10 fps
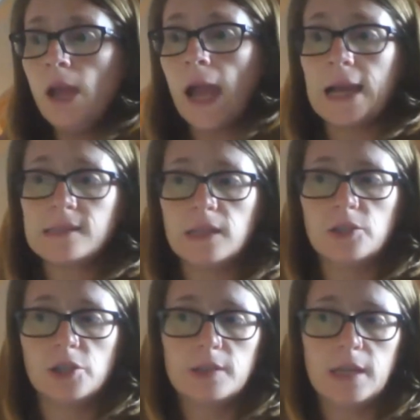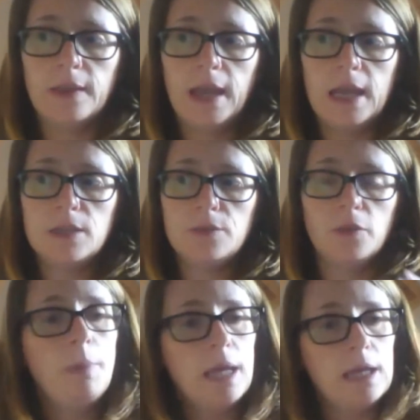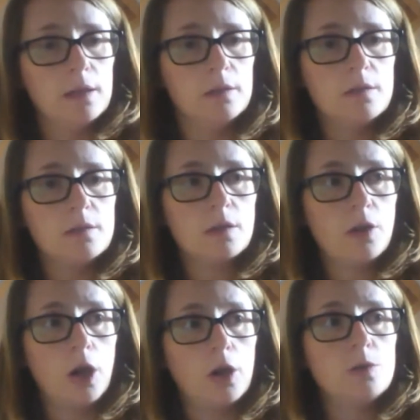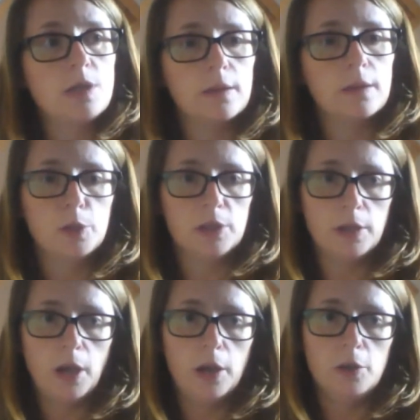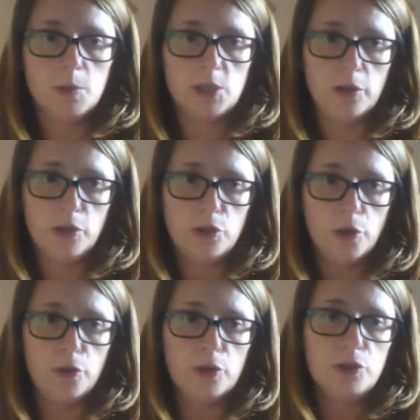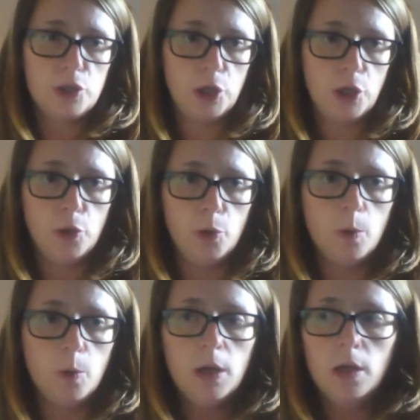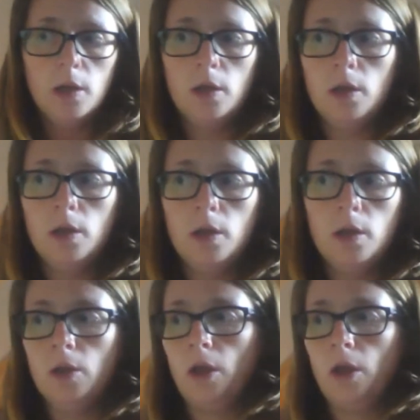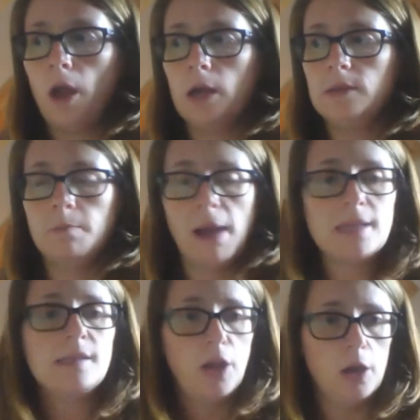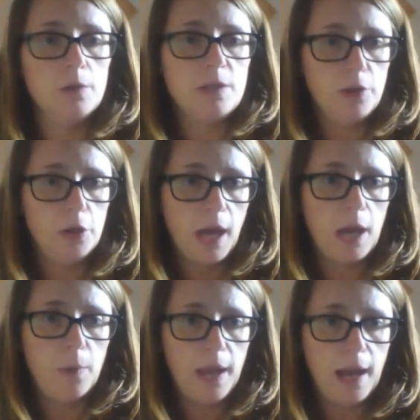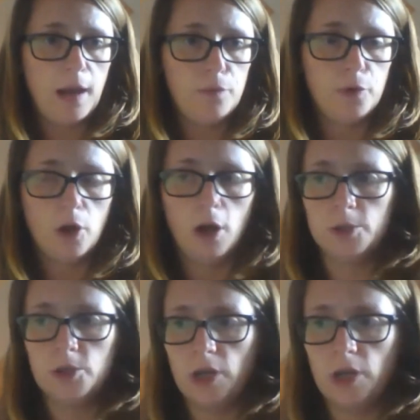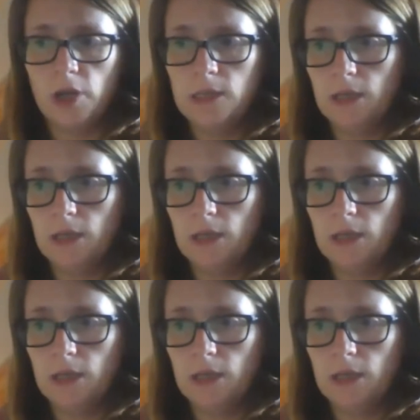as it does in the case for the peatland code and the woodland code, which are the other two domestic codes in the UK we have for carbon trading.